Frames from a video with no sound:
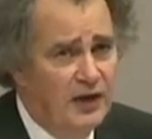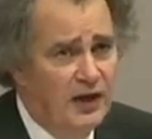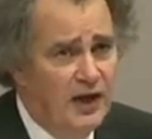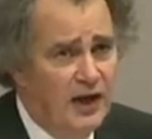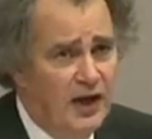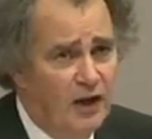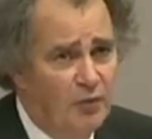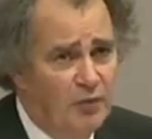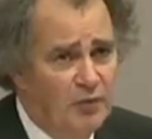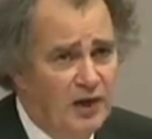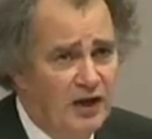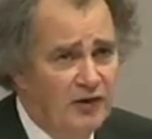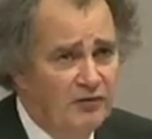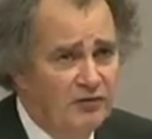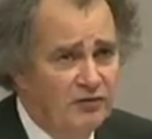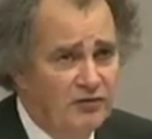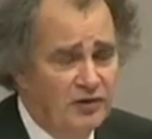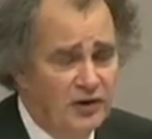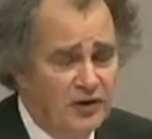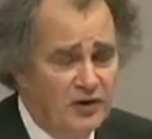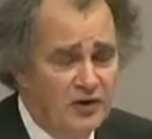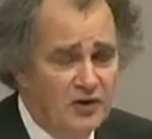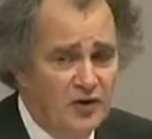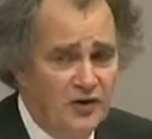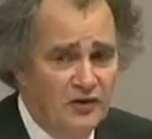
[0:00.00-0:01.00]
how
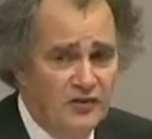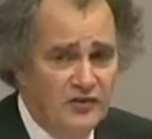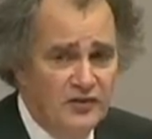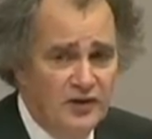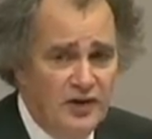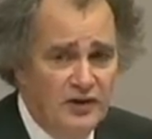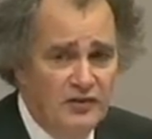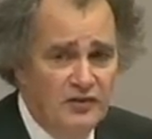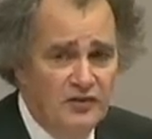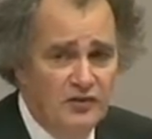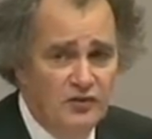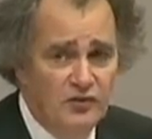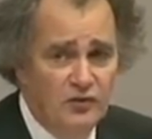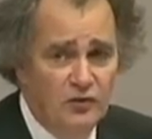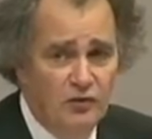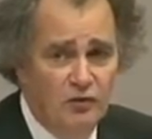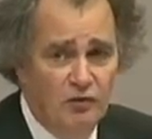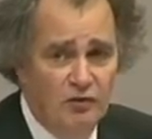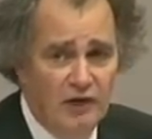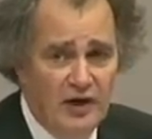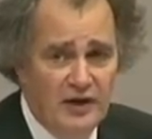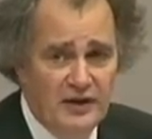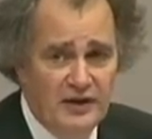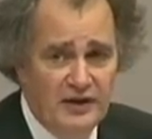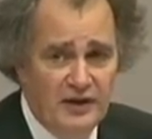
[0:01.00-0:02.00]
much uh, content is
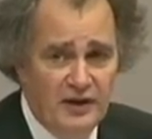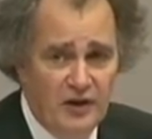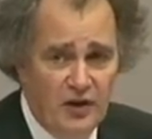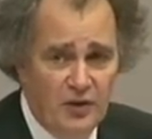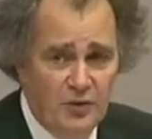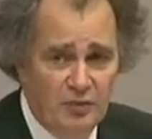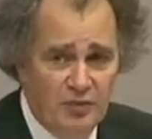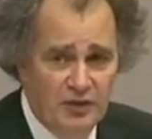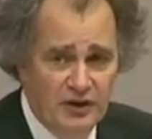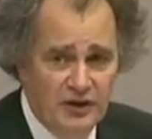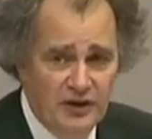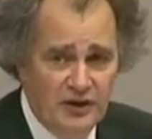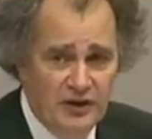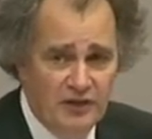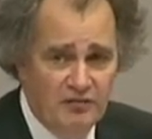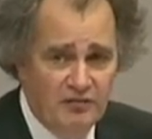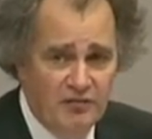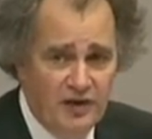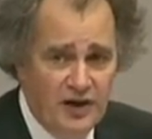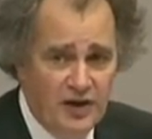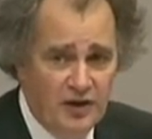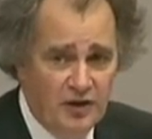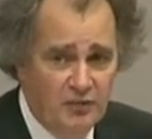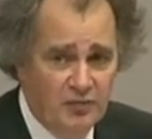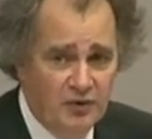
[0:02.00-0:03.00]
already openly
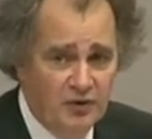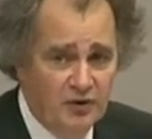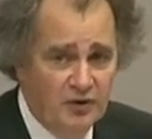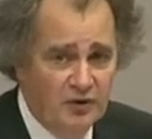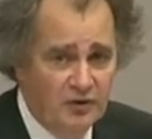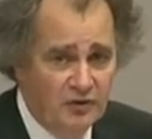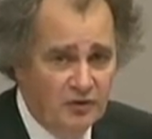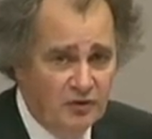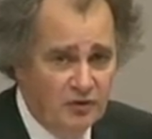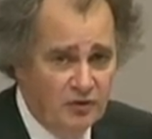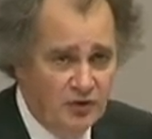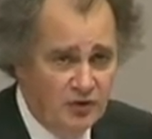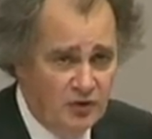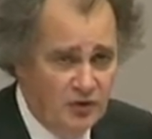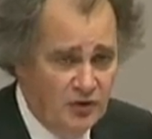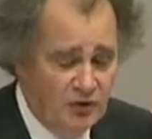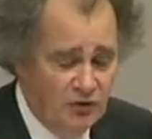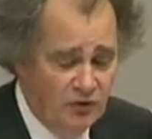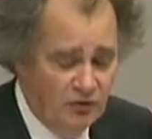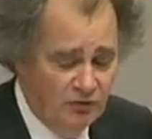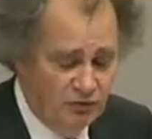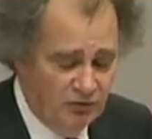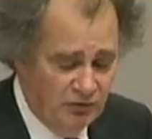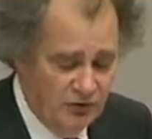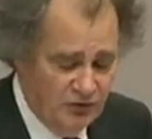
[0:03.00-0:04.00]
available, uh,
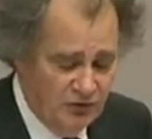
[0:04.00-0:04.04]
huge